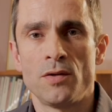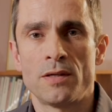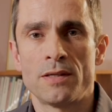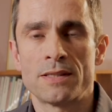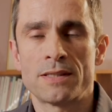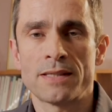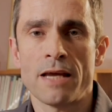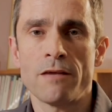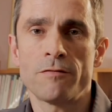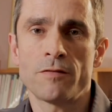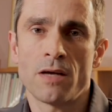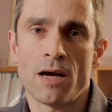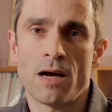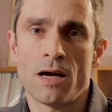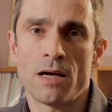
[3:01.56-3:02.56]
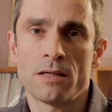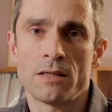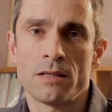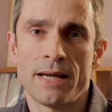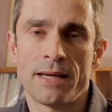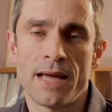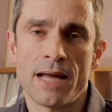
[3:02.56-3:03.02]
you can safeguard
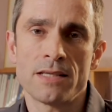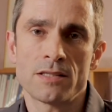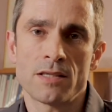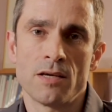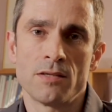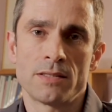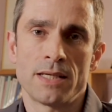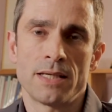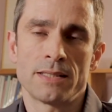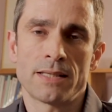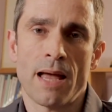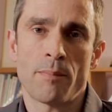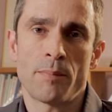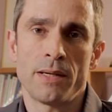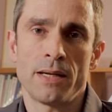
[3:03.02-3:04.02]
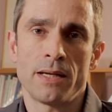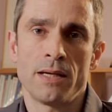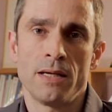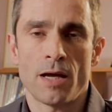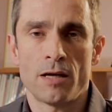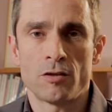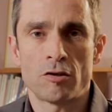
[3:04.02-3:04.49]
against those things
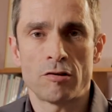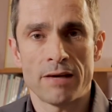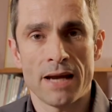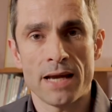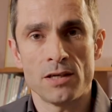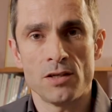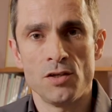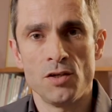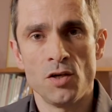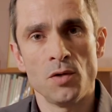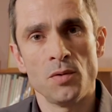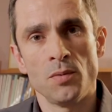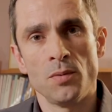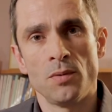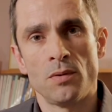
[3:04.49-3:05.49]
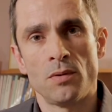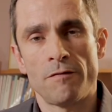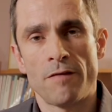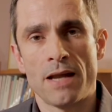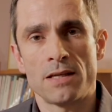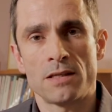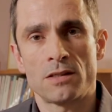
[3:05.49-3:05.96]
happening and create new
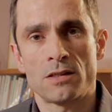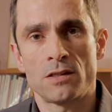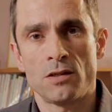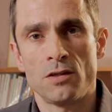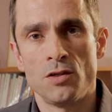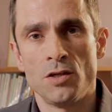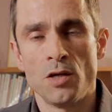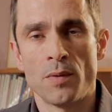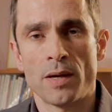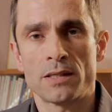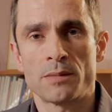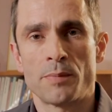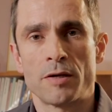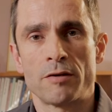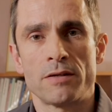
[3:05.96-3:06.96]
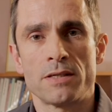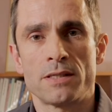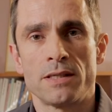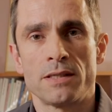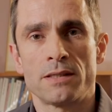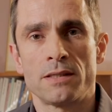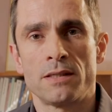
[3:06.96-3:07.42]
events, new
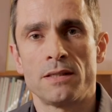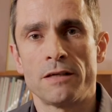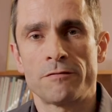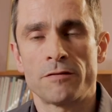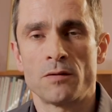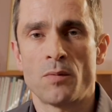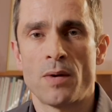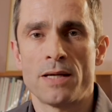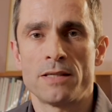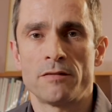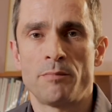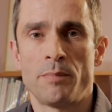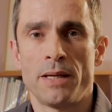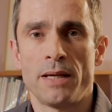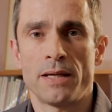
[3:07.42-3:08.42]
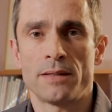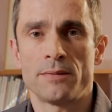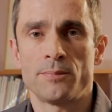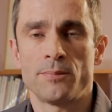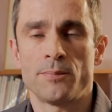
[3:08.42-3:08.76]
experiences, different ways of being.